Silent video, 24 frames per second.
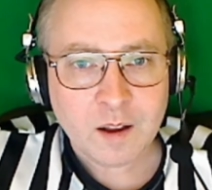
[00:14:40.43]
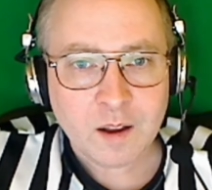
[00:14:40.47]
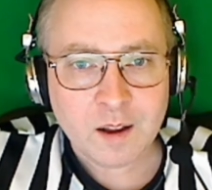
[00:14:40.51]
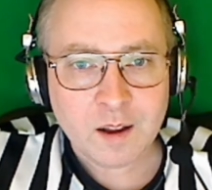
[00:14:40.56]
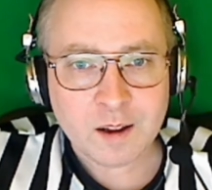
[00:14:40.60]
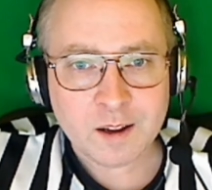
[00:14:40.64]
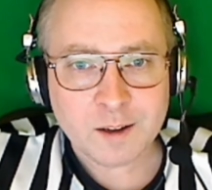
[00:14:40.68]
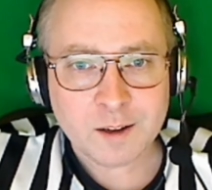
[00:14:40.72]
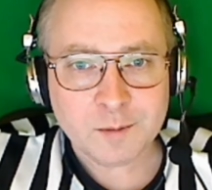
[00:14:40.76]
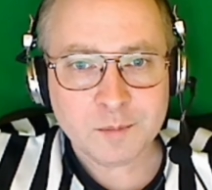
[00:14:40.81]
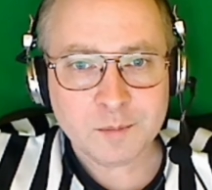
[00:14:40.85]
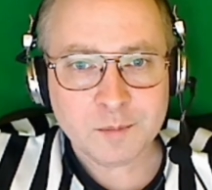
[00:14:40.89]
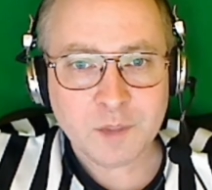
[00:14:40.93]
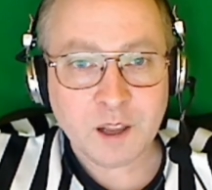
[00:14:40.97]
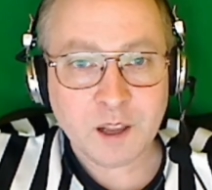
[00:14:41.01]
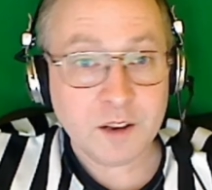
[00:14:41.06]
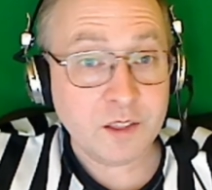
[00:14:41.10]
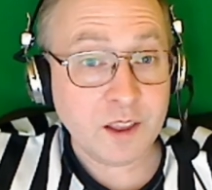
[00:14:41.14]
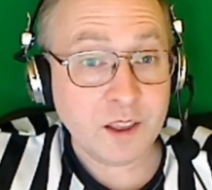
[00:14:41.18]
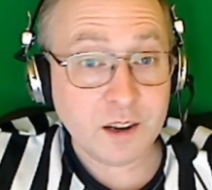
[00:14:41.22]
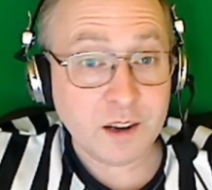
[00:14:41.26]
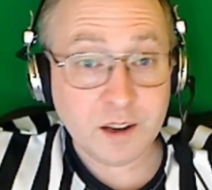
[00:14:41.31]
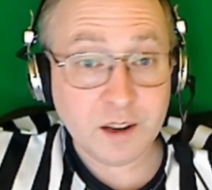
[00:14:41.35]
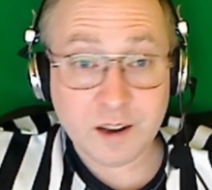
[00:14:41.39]

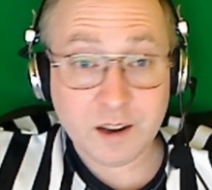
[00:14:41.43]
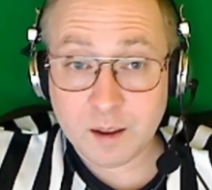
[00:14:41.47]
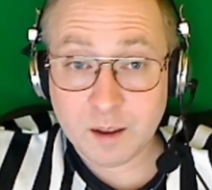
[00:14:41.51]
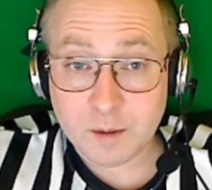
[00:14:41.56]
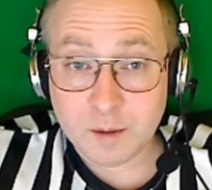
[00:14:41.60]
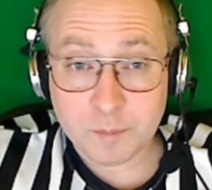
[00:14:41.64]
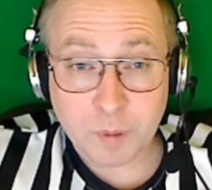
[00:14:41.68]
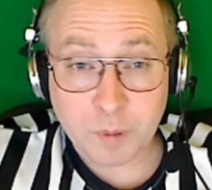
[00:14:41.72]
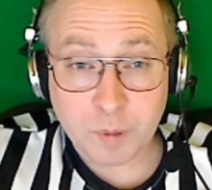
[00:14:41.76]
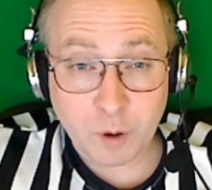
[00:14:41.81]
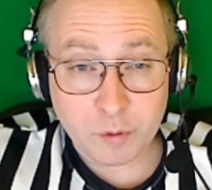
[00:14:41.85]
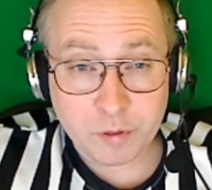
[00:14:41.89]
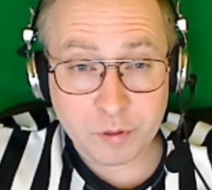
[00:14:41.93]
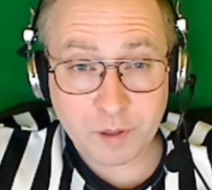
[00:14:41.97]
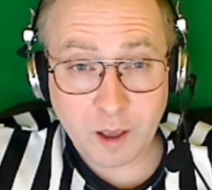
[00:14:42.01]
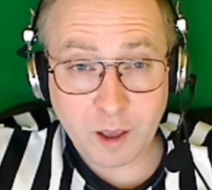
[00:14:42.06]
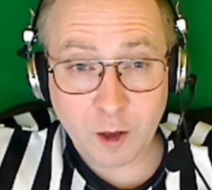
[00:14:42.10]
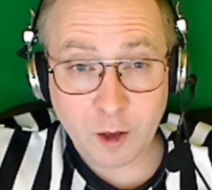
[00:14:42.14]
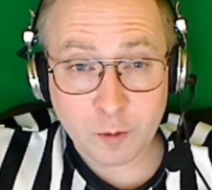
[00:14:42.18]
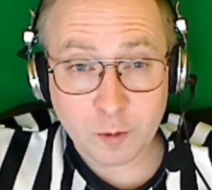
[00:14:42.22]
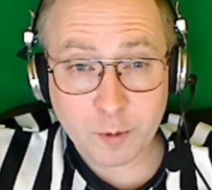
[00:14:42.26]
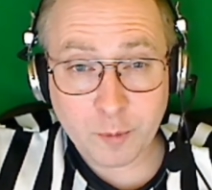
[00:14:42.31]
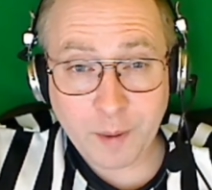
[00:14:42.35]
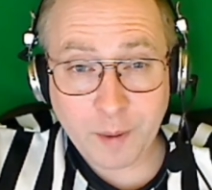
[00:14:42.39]
They need both
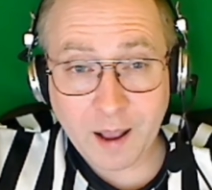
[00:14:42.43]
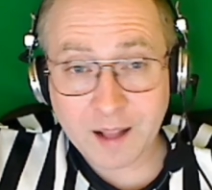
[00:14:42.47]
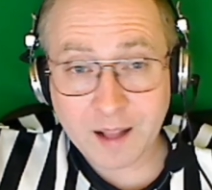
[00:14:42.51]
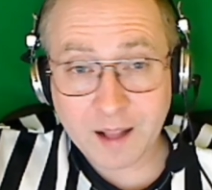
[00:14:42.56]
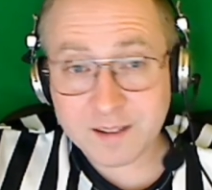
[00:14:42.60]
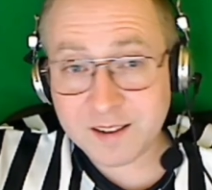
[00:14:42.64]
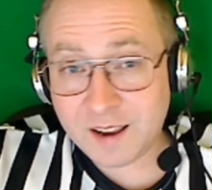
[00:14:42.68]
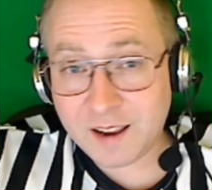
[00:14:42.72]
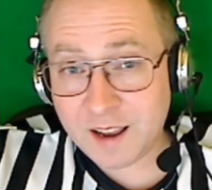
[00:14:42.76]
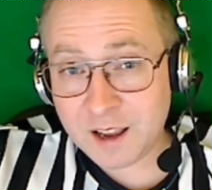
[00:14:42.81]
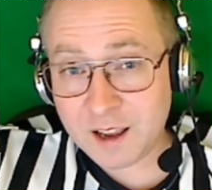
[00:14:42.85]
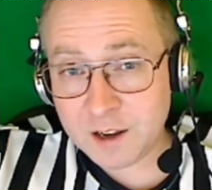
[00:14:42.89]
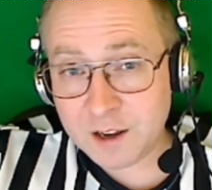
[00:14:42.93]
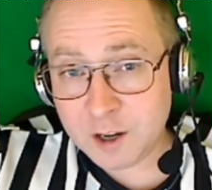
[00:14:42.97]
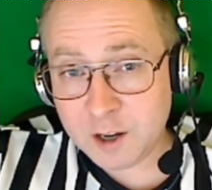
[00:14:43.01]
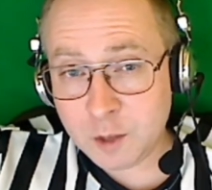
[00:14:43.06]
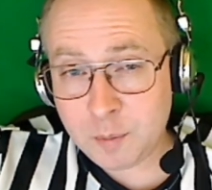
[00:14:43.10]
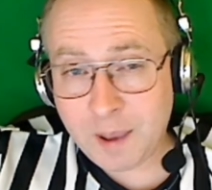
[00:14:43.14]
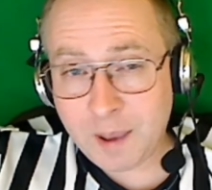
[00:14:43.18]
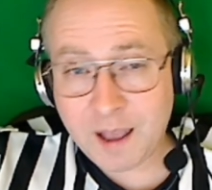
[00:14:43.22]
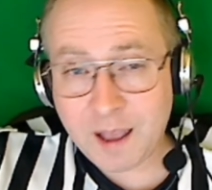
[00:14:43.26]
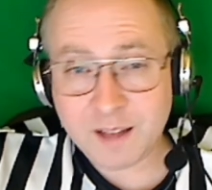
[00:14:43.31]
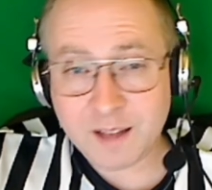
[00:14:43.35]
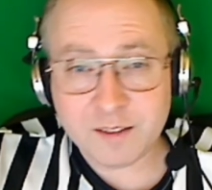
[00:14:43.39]
elbow pads and knee
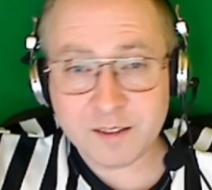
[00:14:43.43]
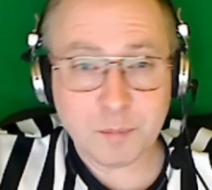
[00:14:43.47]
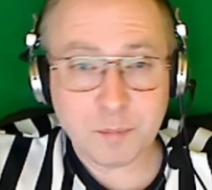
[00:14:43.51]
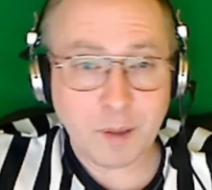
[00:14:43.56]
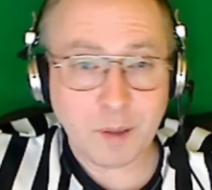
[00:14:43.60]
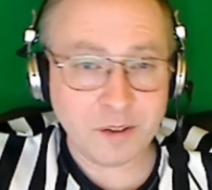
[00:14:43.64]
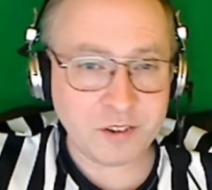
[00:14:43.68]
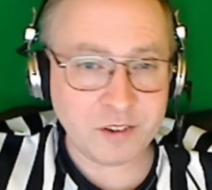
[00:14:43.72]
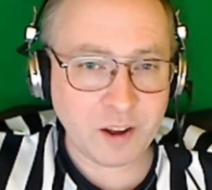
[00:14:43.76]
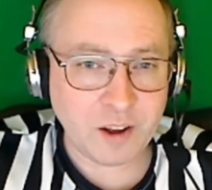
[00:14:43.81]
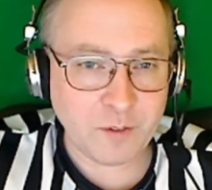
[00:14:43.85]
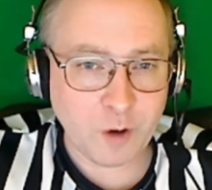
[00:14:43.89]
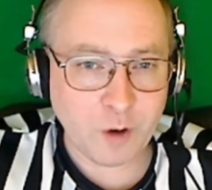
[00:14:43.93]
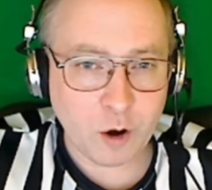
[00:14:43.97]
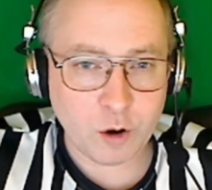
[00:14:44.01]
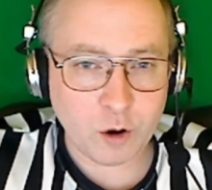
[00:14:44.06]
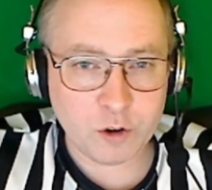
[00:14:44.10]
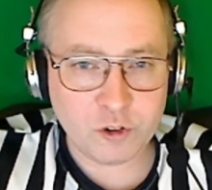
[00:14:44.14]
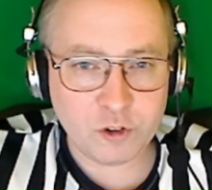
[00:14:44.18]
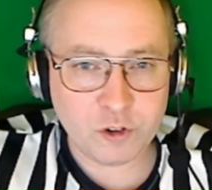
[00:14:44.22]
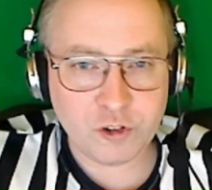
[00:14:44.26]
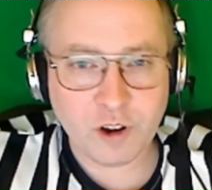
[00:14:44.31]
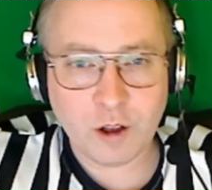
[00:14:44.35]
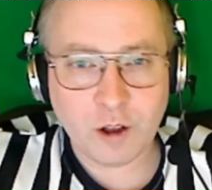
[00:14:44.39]
pads must have a
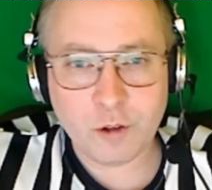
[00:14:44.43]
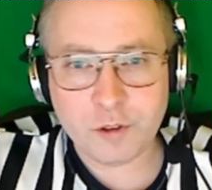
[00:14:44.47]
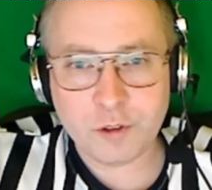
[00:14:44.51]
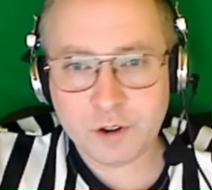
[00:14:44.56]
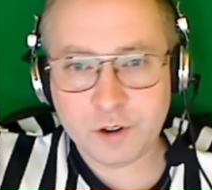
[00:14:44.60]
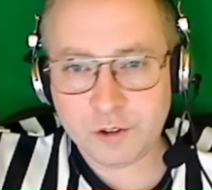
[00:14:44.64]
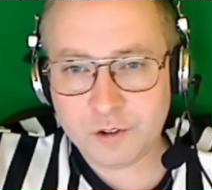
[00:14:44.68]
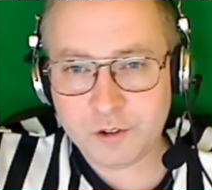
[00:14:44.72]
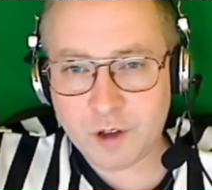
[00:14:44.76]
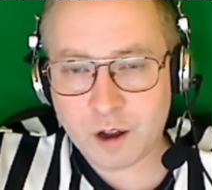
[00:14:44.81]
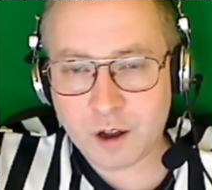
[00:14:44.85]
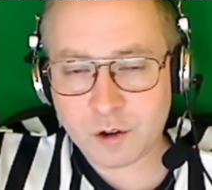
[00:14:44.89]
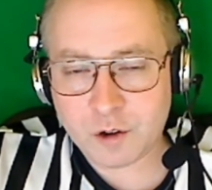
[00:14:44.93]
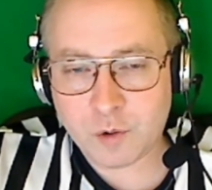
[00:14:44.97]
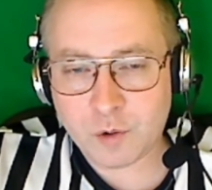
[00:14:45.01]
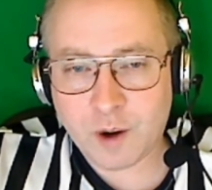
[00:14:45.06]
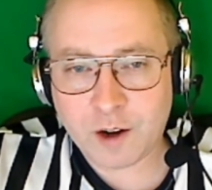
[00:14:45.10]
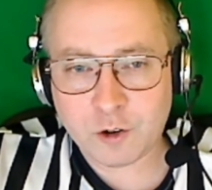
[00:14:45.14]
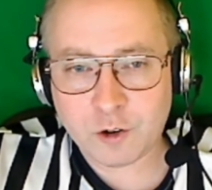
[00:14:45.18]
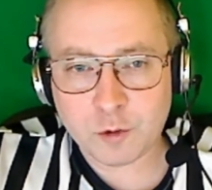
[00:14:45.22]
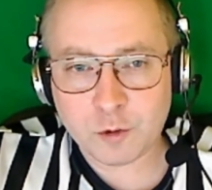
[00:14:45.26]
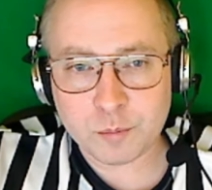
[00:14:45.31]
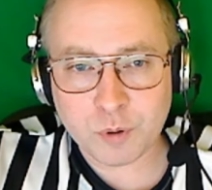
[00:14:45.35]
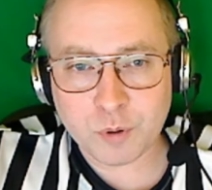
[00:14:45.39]
hard shell that is not
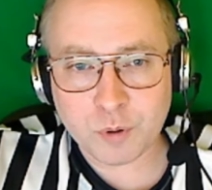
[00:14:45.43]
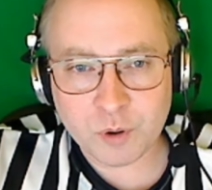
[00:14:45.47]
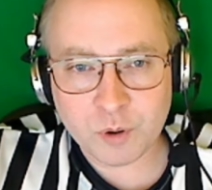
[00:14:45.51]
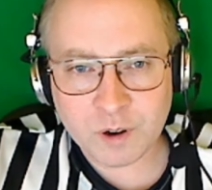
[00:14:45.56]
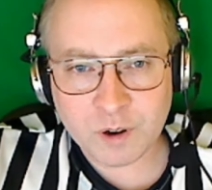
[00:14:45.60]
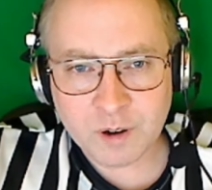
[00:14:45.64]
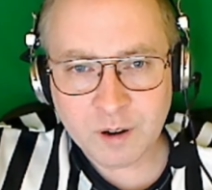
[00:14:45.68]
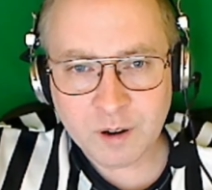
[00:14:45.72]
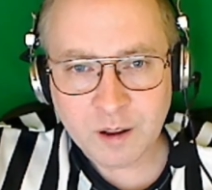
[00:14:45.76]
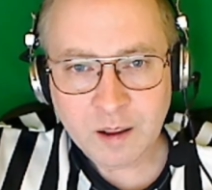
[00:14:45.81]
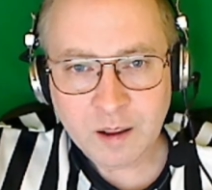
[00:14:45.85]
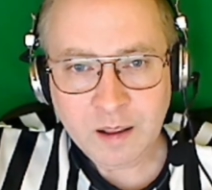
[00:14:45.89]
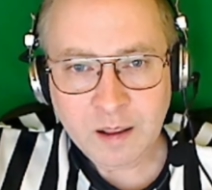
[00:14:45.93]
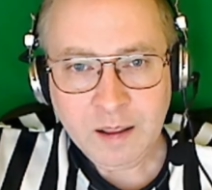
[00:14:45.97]
cracked or broken,